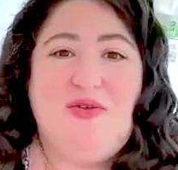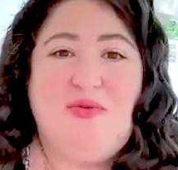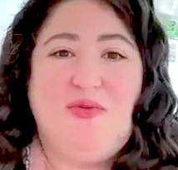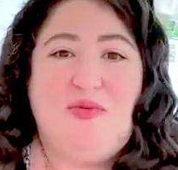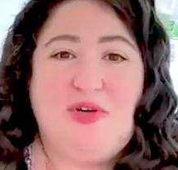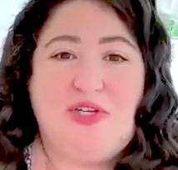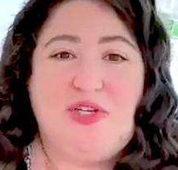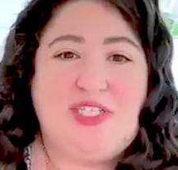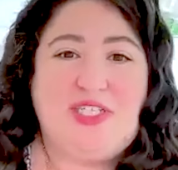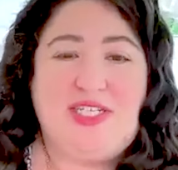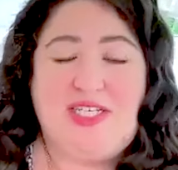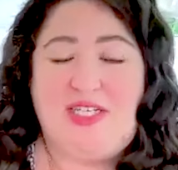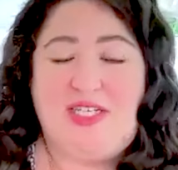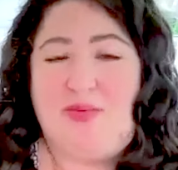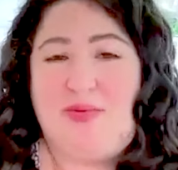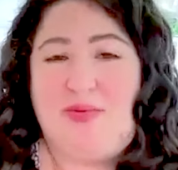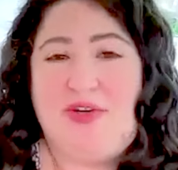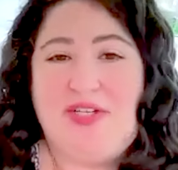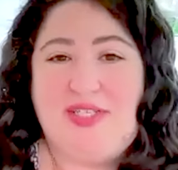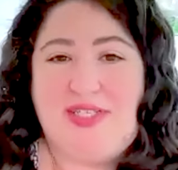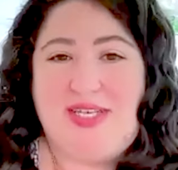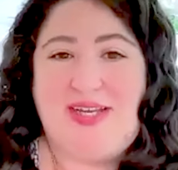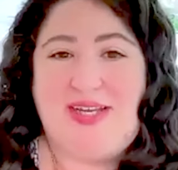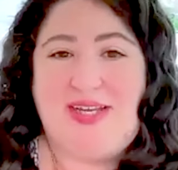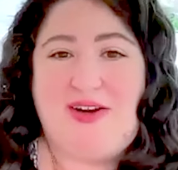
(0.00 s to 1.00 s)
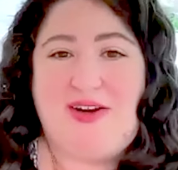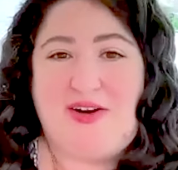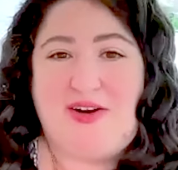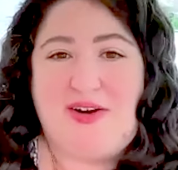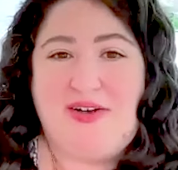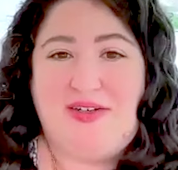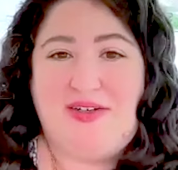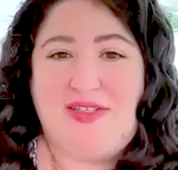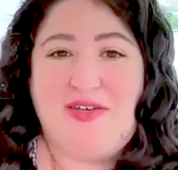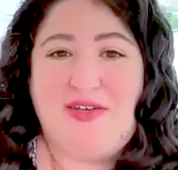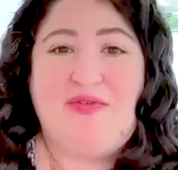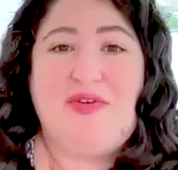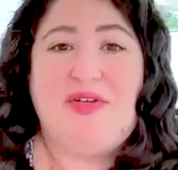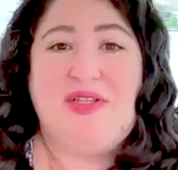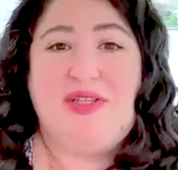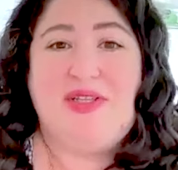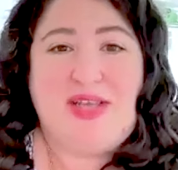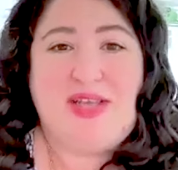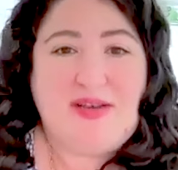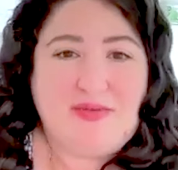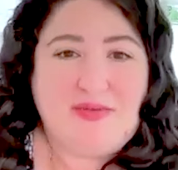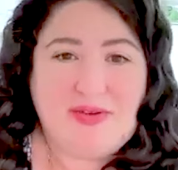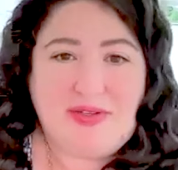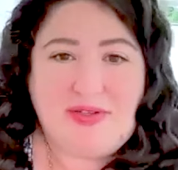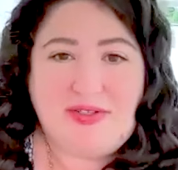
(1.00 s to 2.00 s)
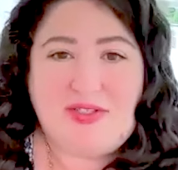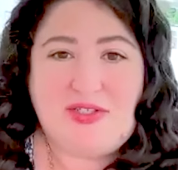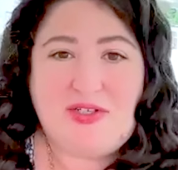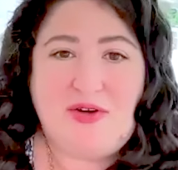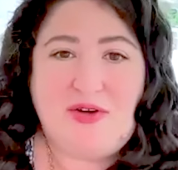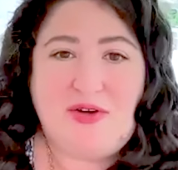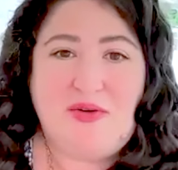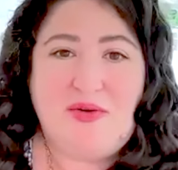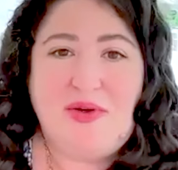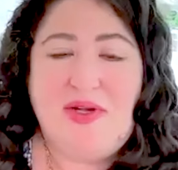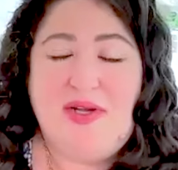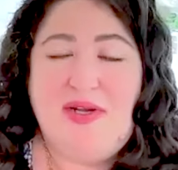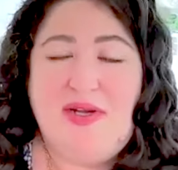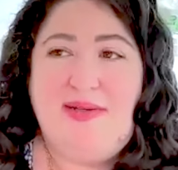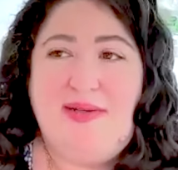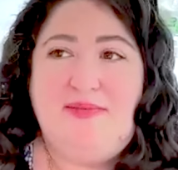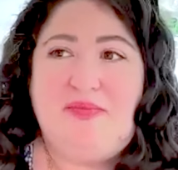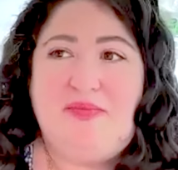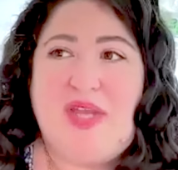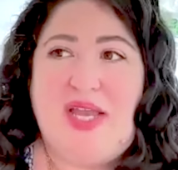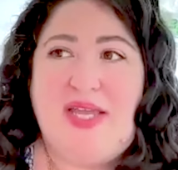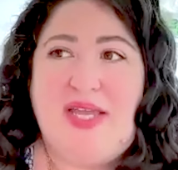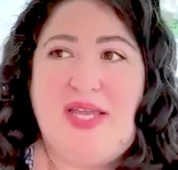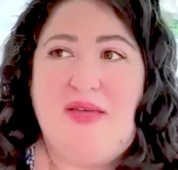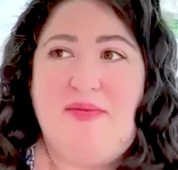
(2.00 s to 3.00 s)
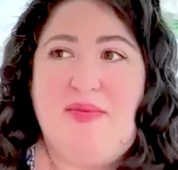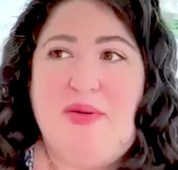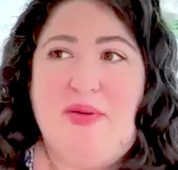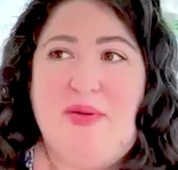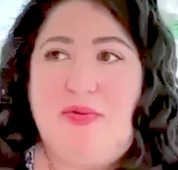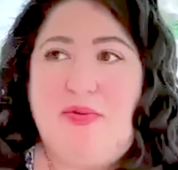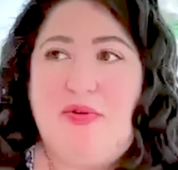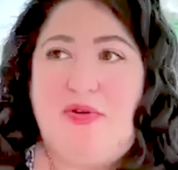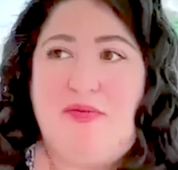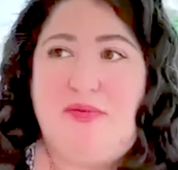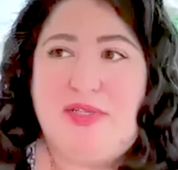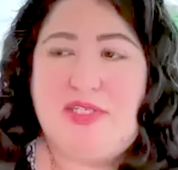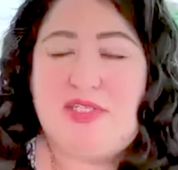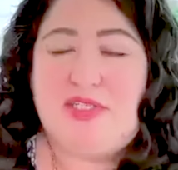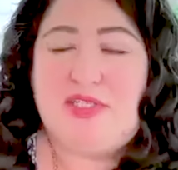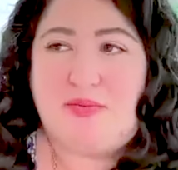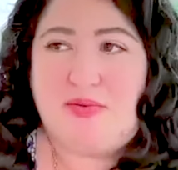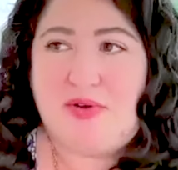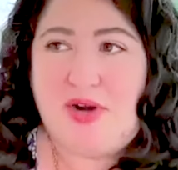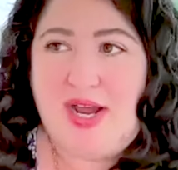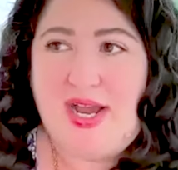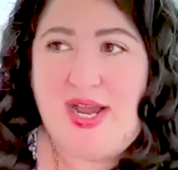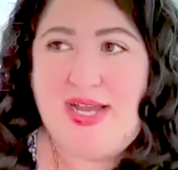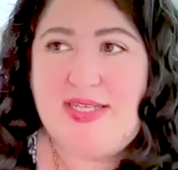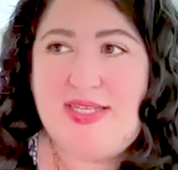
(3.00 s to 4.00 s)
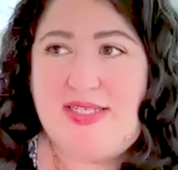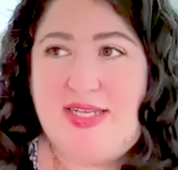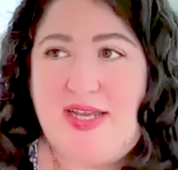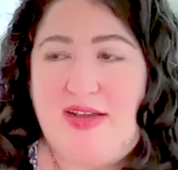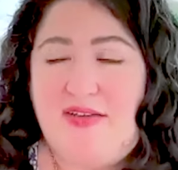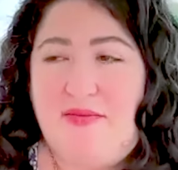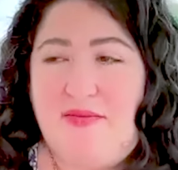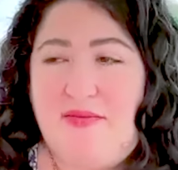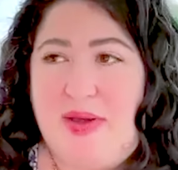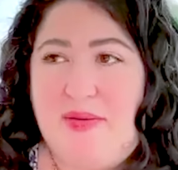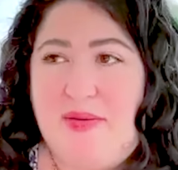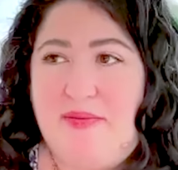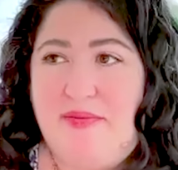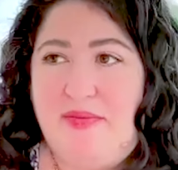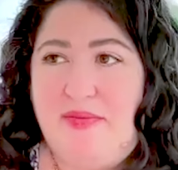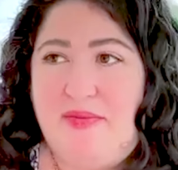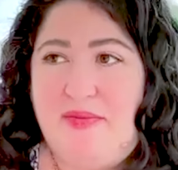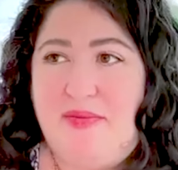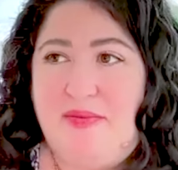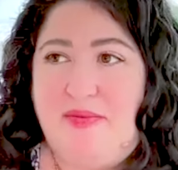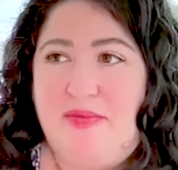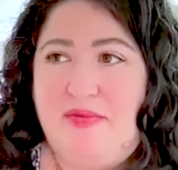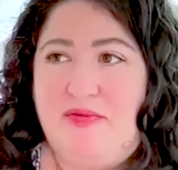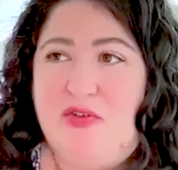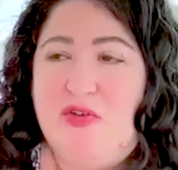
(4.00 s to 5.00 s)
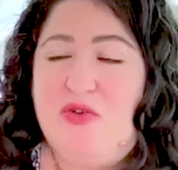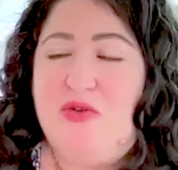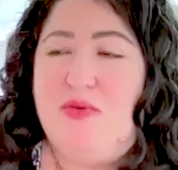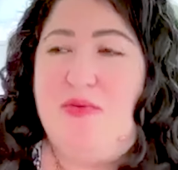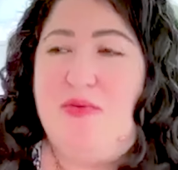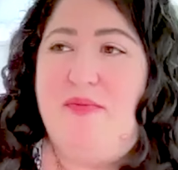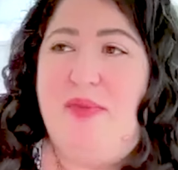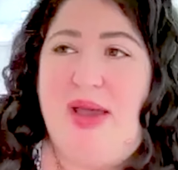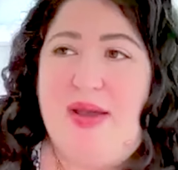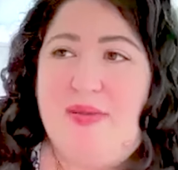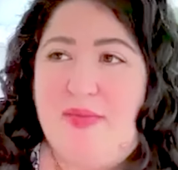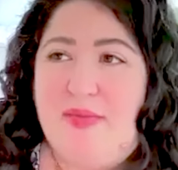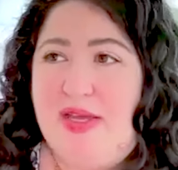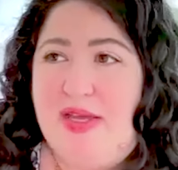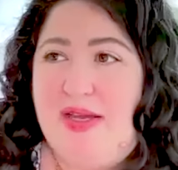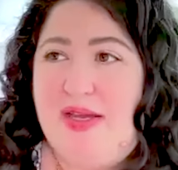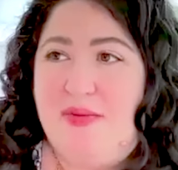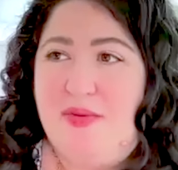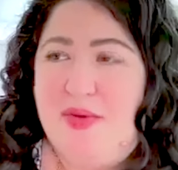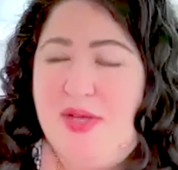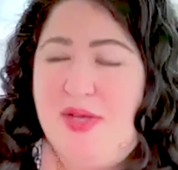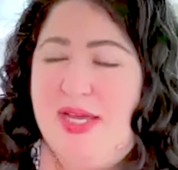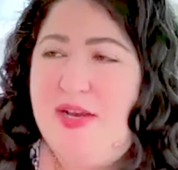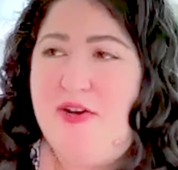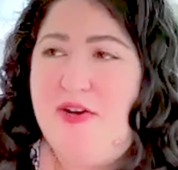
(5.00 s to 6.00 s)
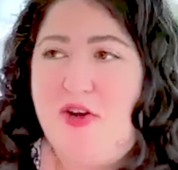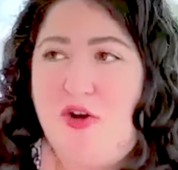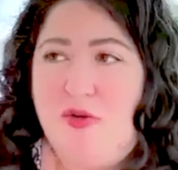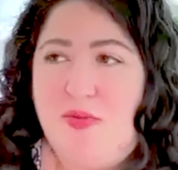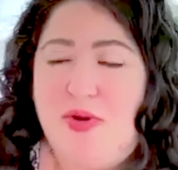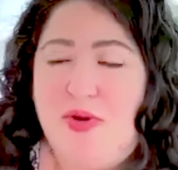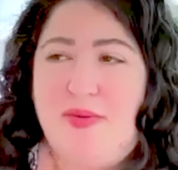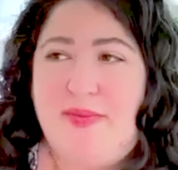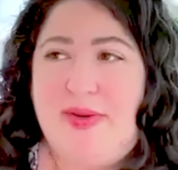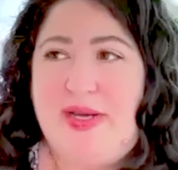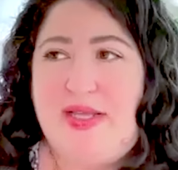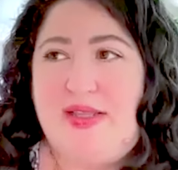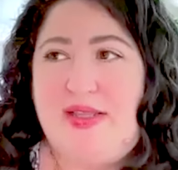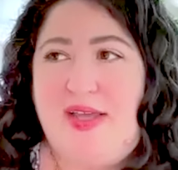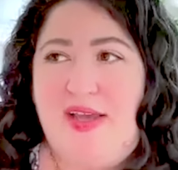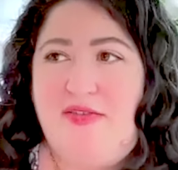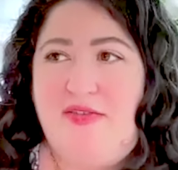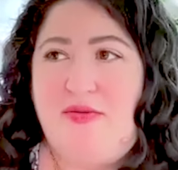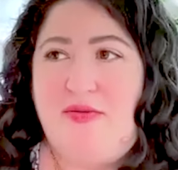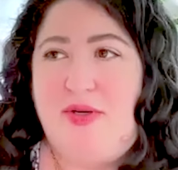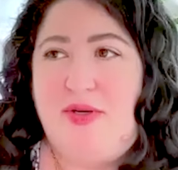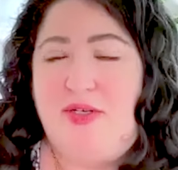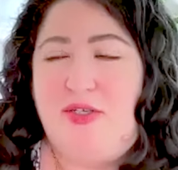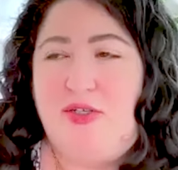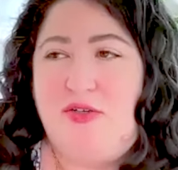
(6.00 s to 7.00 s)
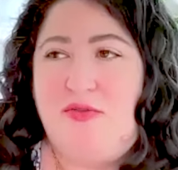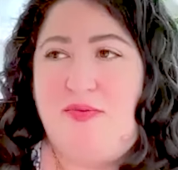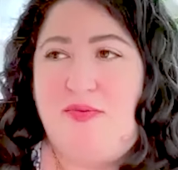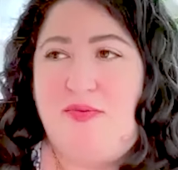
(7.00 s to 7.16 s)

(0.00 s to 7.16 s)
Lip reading: We're just experiencing it at our different levels. So I think people would have been surprised to have met if you'd met me, really at no point in my life would you